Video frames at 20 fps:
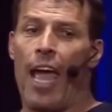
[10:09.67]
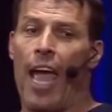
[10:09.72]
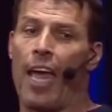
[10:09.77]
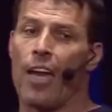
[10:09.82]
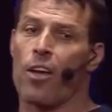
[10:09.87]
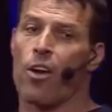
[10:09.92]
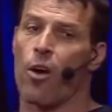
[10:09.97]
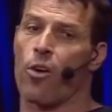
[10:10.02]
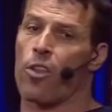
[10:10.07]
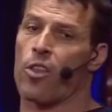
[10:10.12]

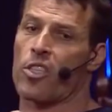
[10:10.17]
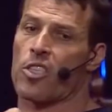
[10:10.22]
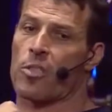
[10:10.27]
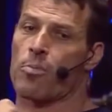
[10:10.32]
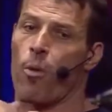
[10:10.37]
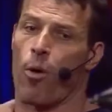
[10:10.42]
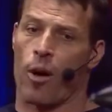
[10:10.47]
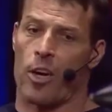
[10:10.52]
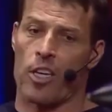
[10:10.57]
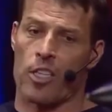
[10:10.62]
and go to the
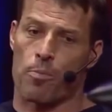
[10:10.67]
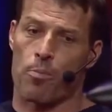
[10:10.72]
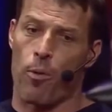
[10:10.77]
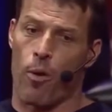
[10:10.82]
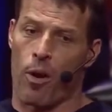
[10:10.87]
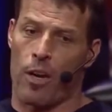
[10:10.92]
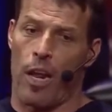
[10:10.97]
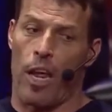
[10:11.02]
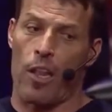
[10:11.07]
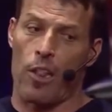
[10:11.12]

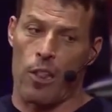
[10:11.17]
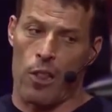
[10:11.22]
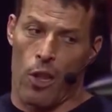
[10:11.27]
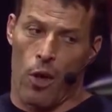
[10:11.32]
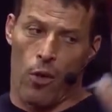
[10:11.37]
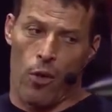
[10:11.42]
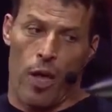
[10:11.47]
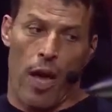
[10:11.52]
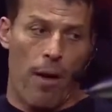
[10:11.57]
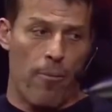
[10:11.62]
smorgasbord and
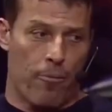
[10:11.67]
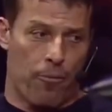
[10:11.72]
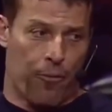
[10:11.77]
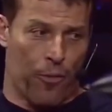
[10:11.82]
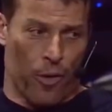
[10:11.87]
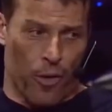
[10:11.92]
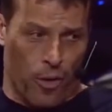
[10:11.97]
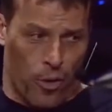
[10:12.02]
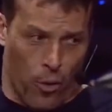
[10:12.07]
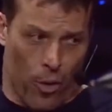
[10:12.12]
load up for